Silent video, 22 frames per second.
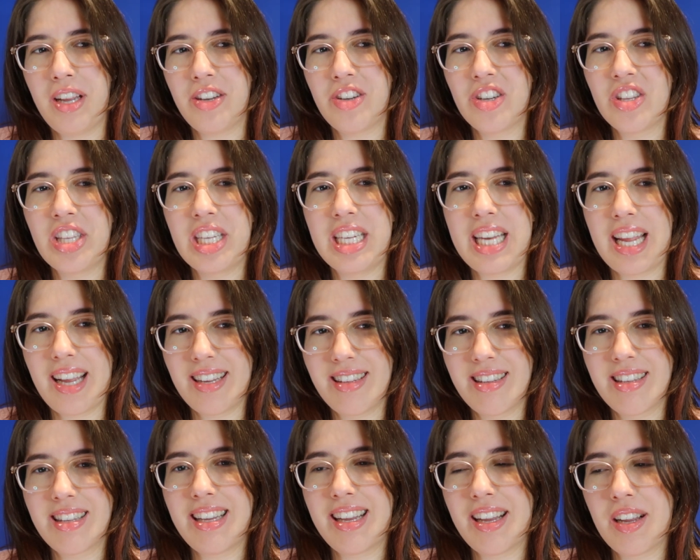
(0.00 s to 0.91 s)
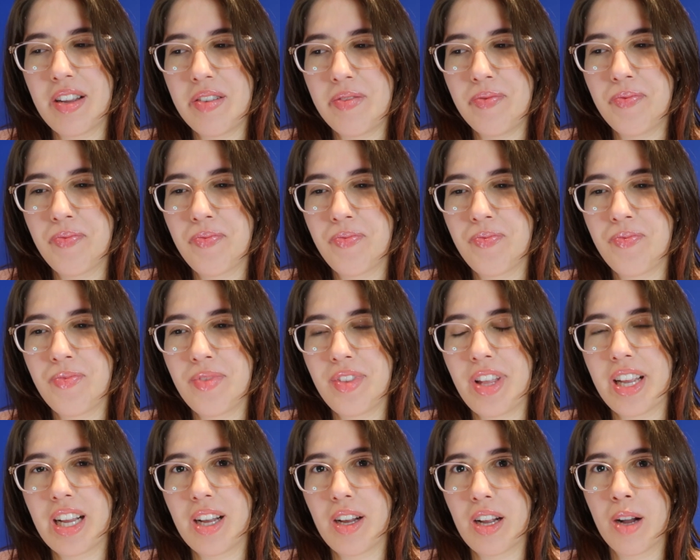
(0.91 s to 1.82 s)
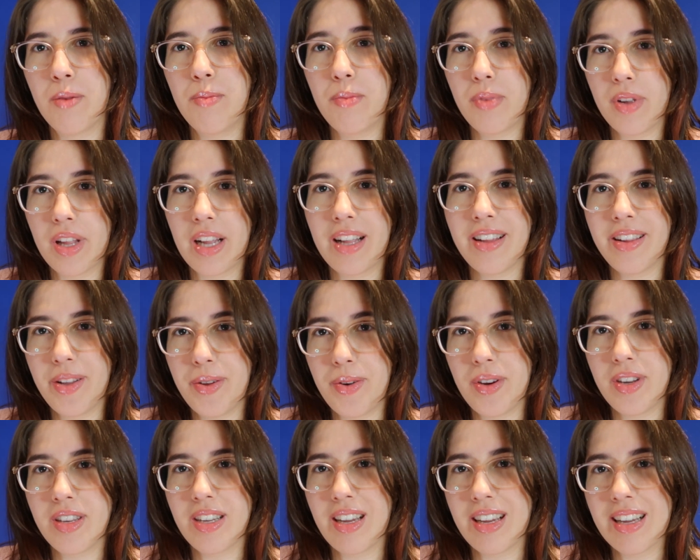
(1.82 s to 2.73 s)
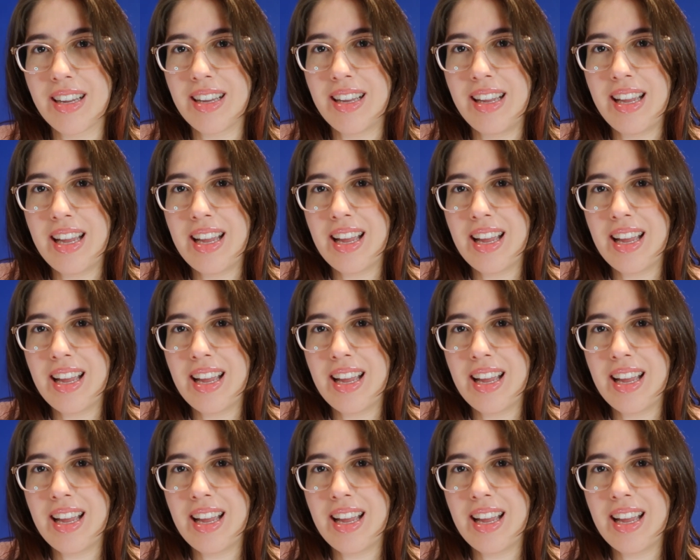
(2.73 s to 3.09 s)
Just dancing like a complete lunatic